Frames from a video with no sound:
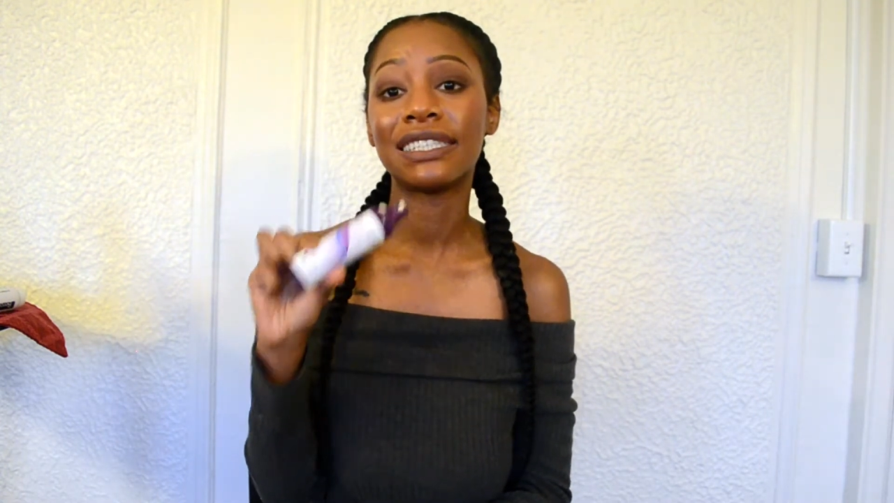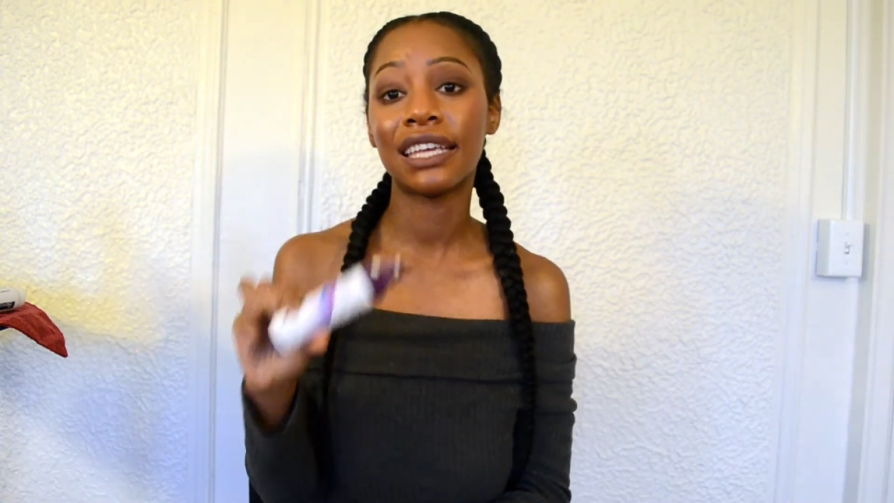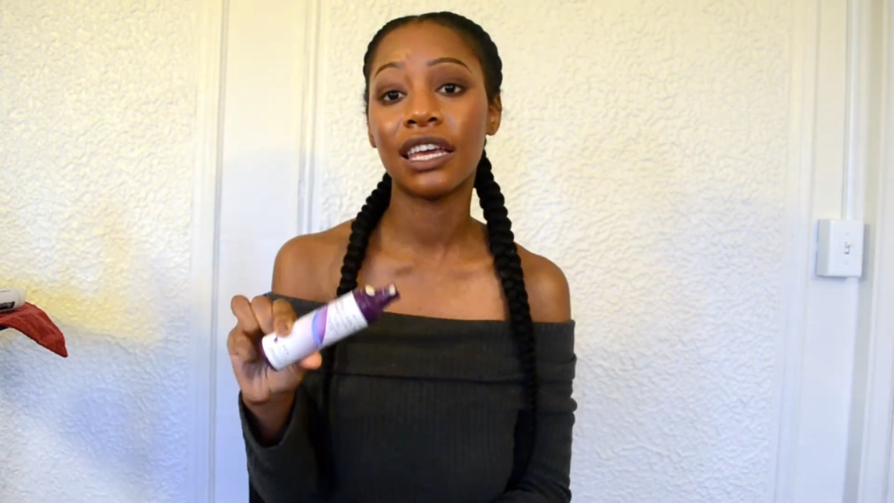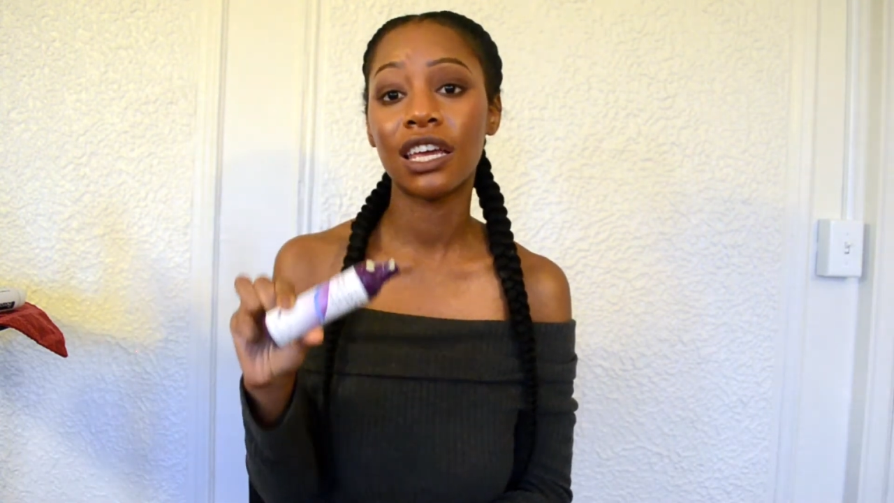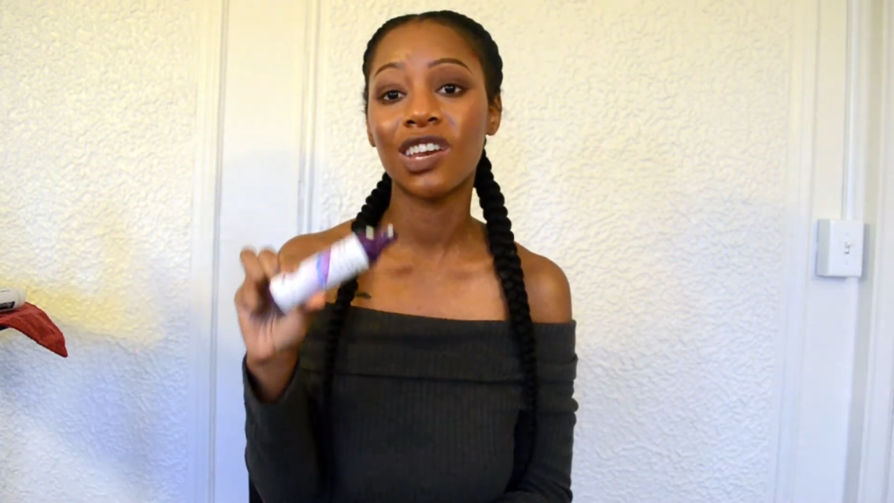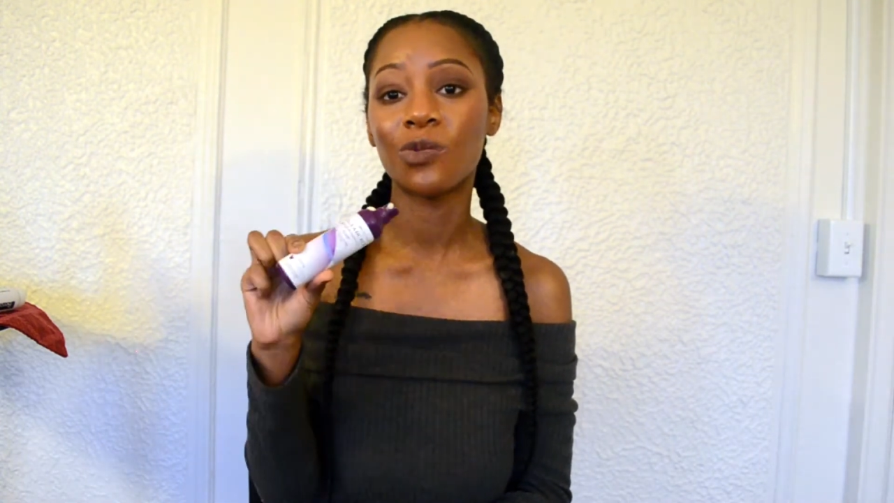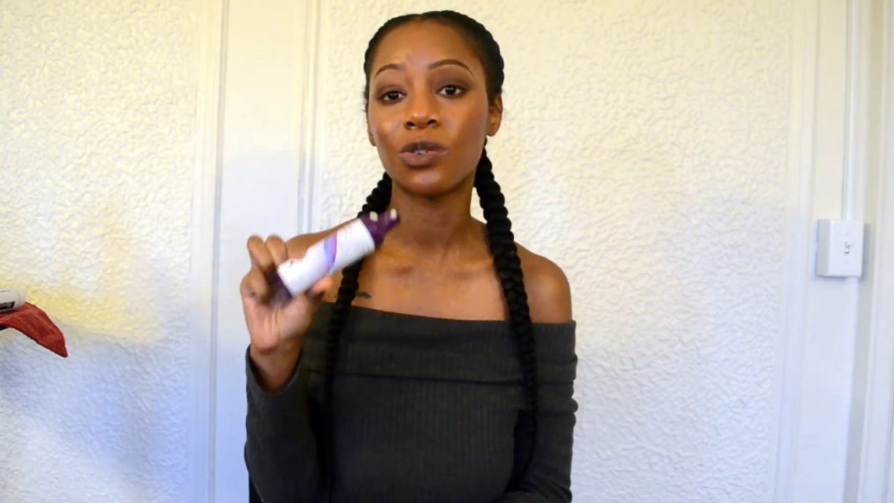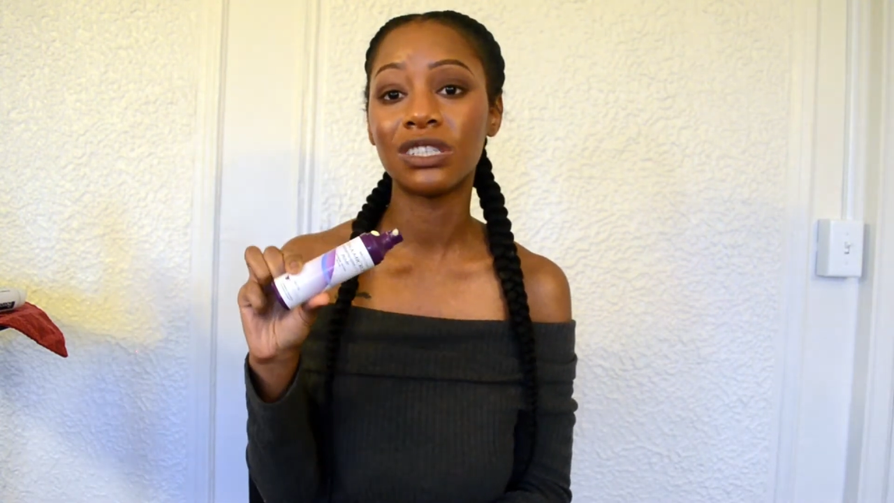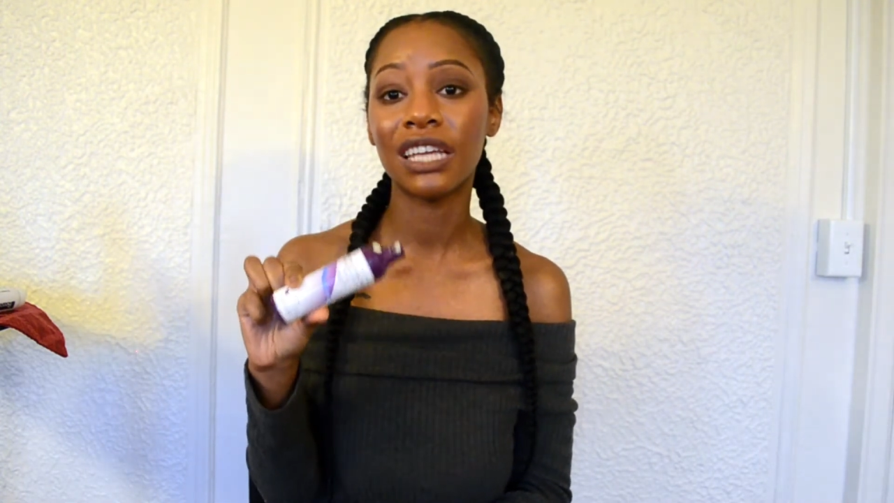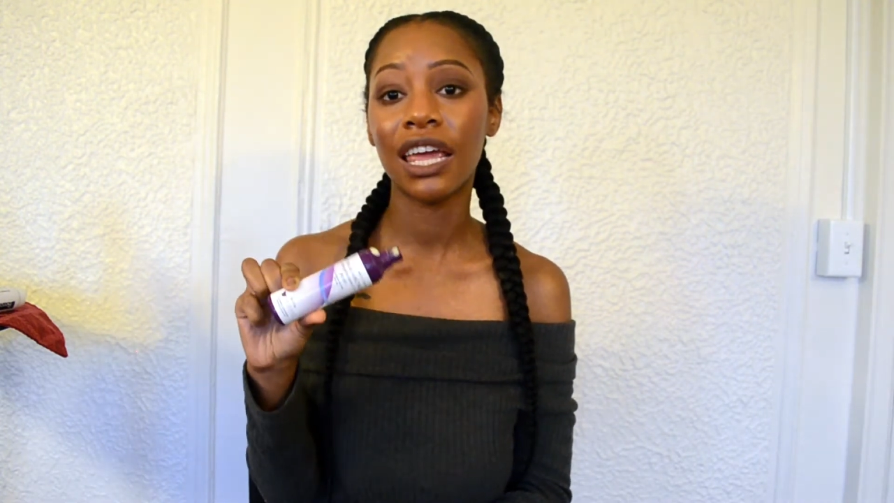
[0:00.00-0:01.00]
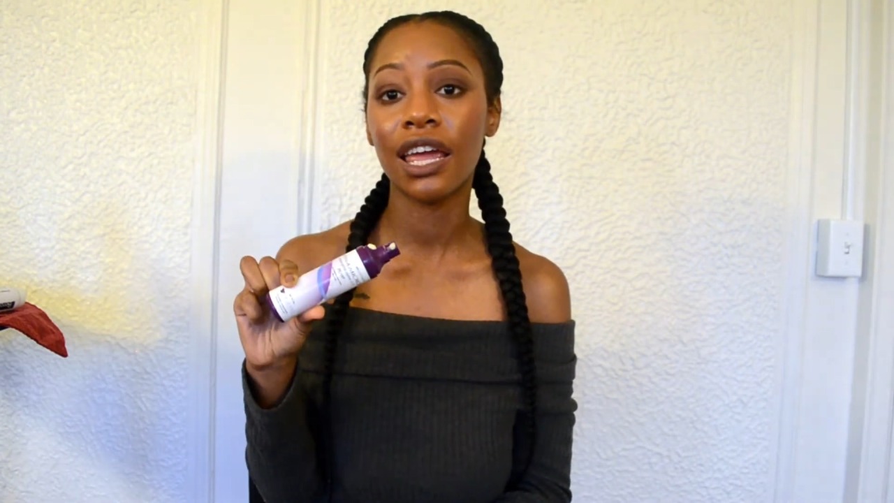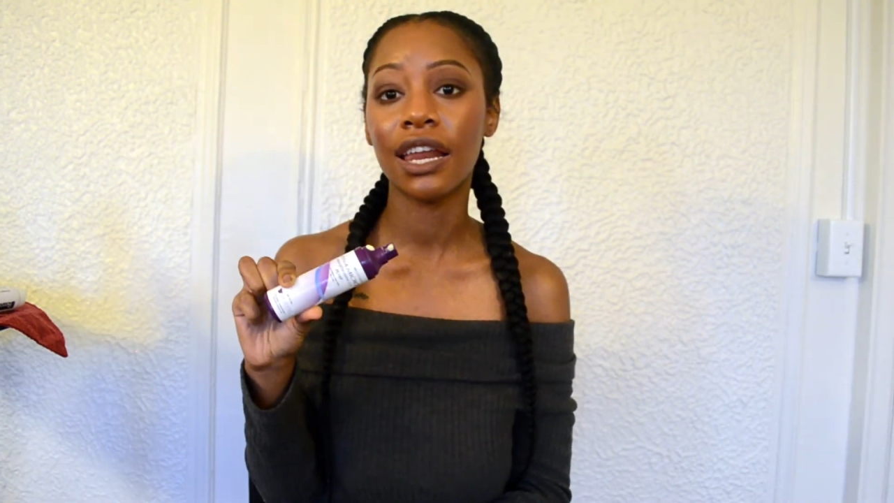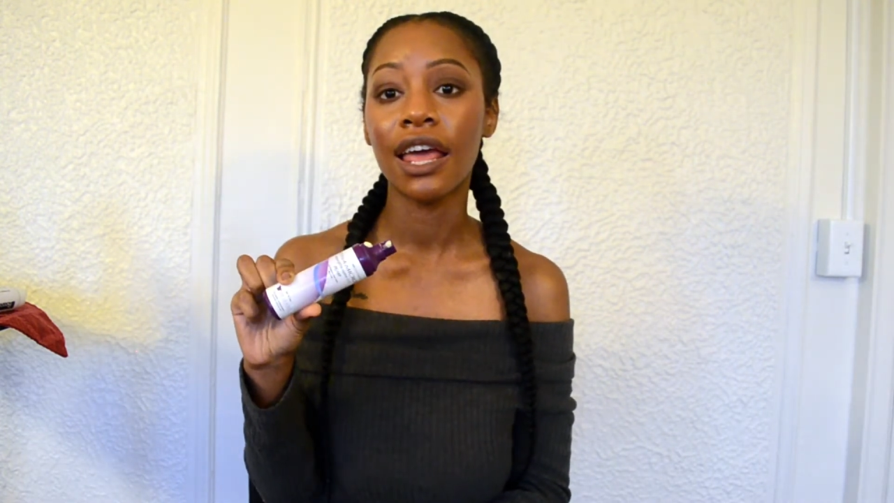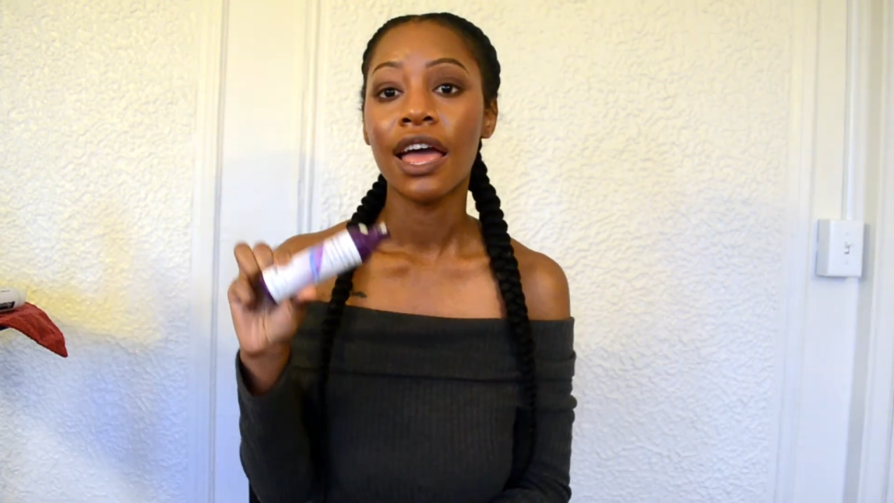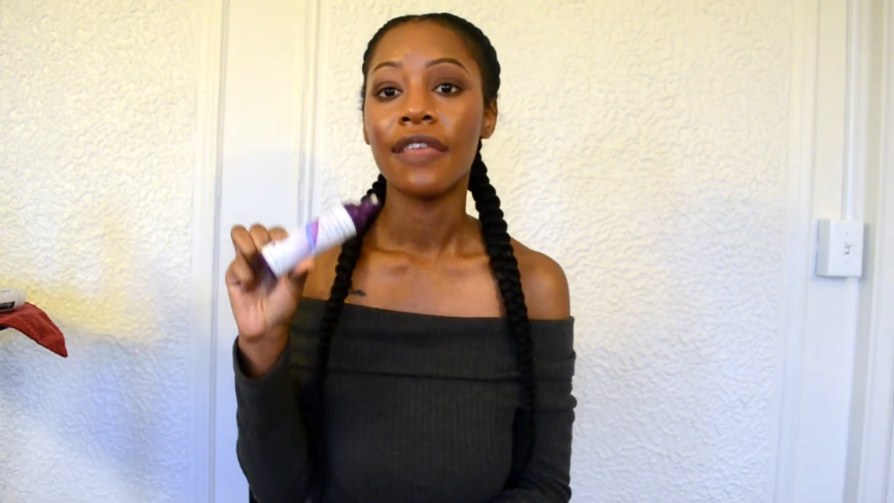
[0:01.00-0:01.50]
skin
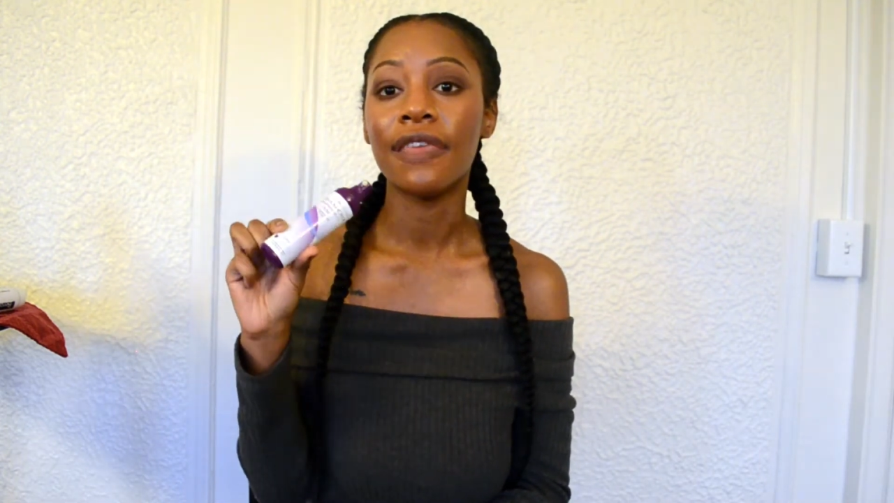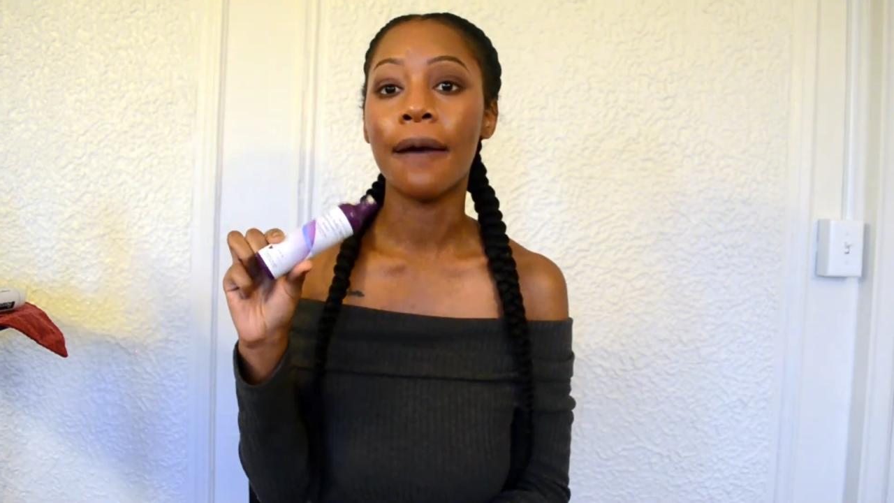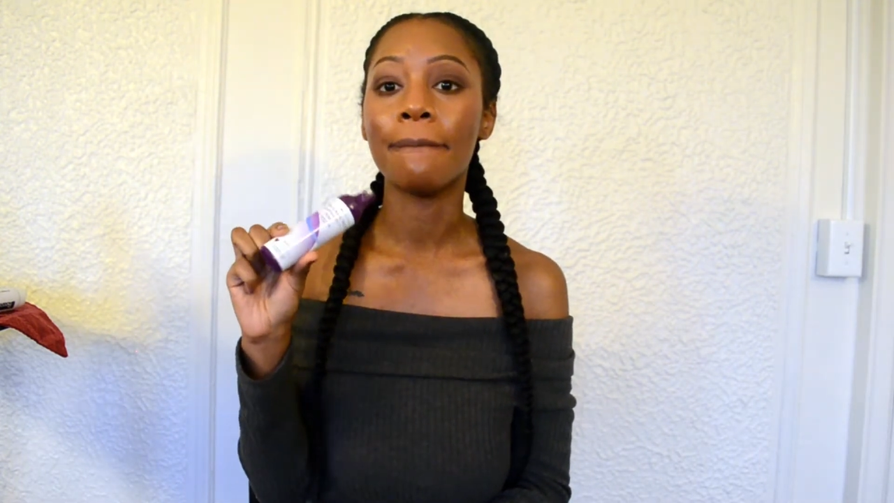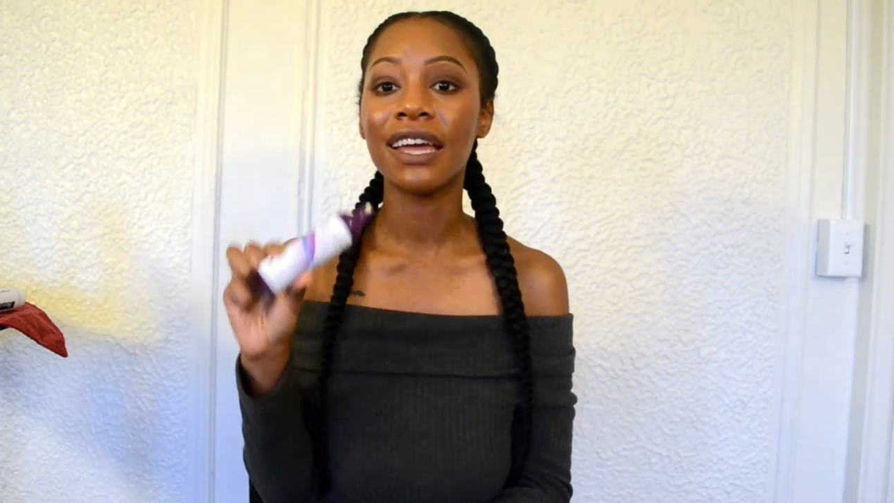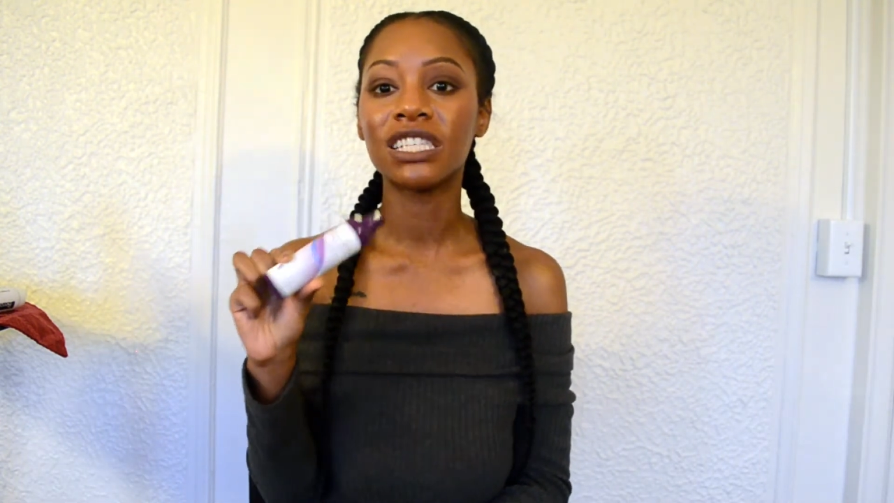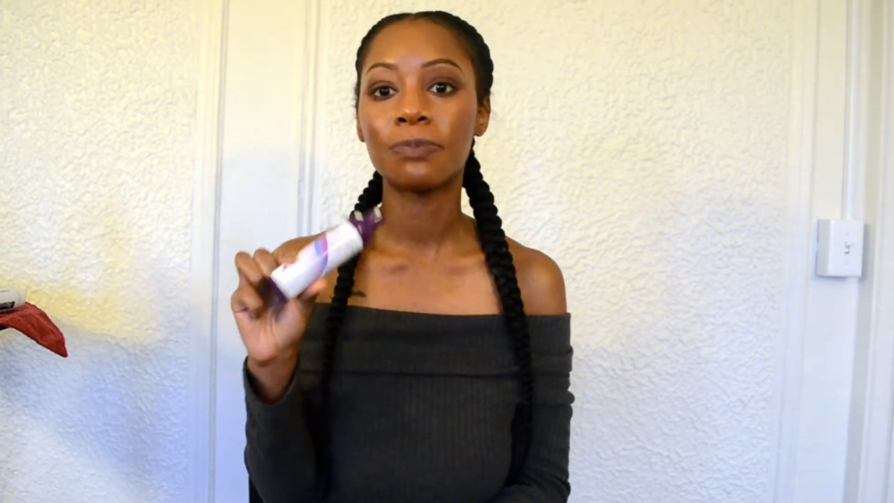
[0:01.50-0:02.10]
routine that makes